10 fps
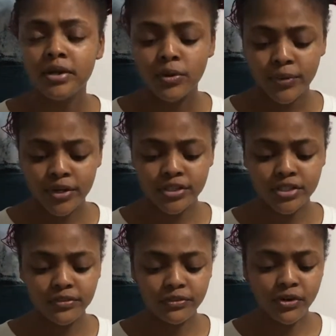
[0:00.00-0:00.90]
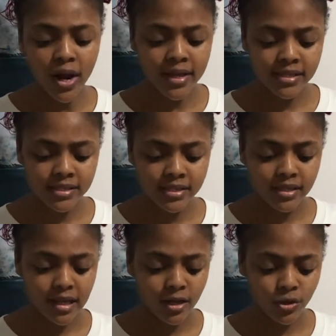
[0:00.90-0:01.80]
where she fries
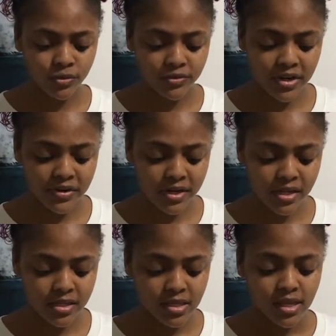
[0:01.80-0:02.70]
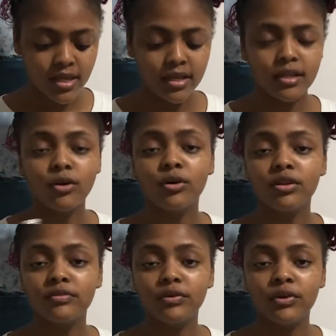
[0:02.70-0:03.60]
aloe vera in
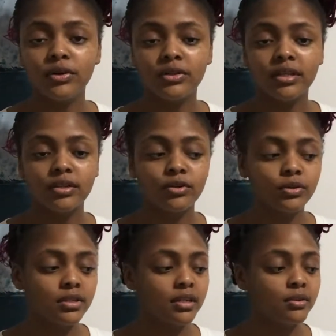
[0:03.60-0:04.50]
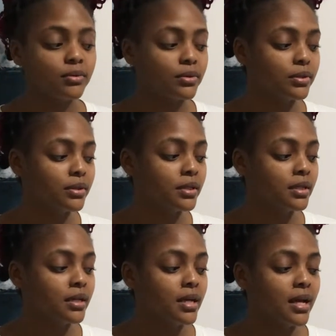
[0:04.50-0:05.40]
olive oil and coconut oil,
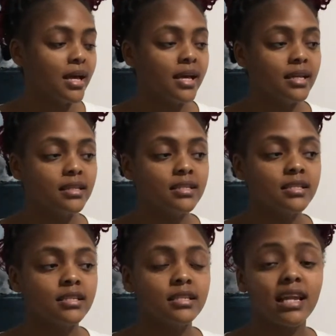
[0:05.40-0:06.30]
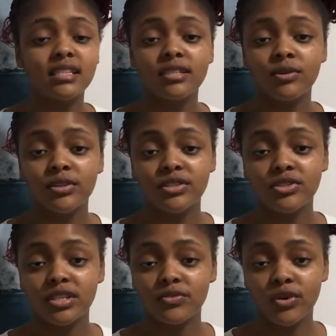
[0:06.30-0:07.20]
and that's the oil she
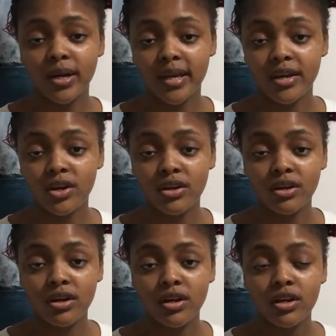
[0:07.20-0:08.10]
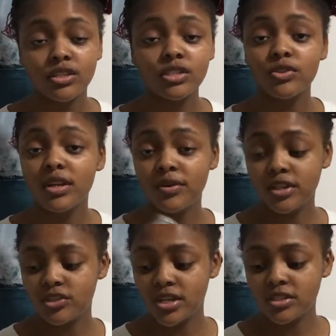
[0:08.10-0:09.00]
uses for her hair. So that's what I want to
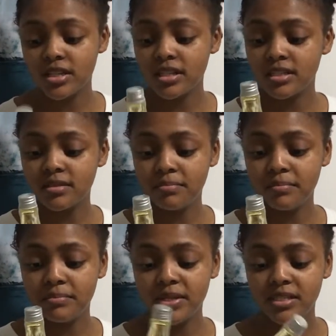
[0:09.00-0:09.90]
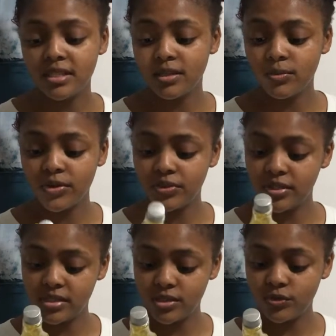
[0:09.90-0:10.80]
try. So that's basically what
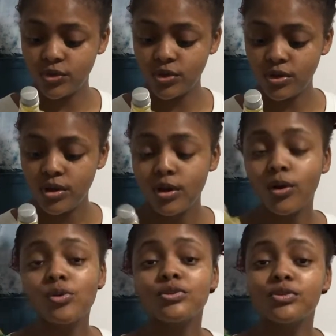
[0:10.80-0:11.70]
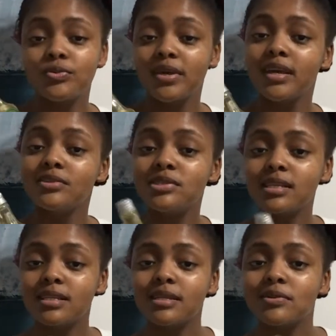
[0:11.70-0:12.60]
this is for. Also, we can use it
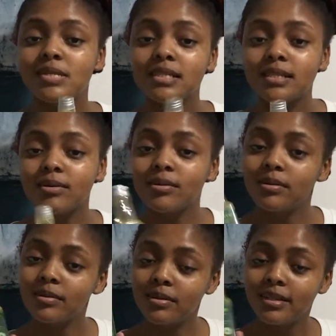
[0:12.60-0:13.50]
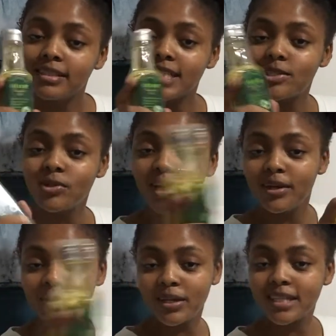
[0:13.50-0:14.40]
as anointing oil, just to
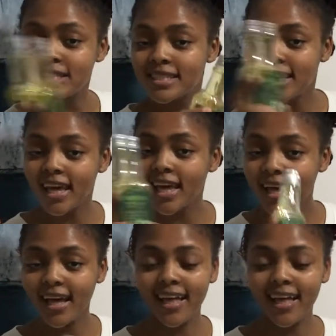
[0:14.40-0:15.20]
anoint the hair.